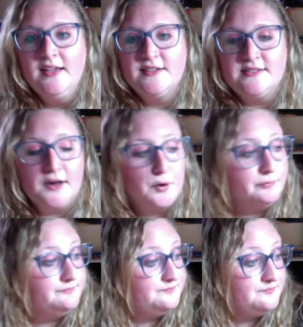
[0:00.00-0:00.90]
So
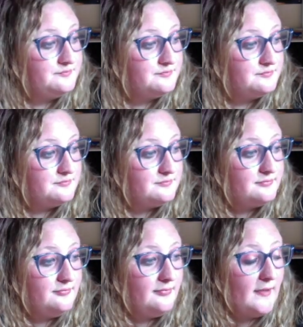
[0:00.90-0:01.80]

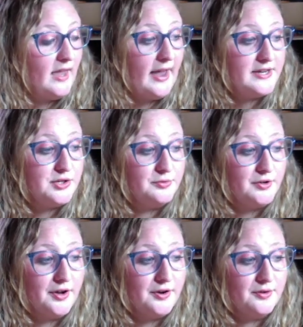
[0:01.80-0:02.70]
I don't
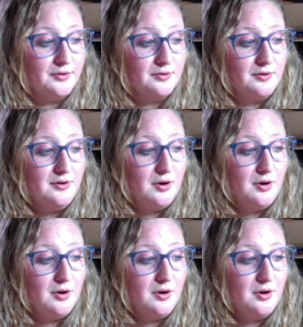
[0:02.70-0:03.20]
know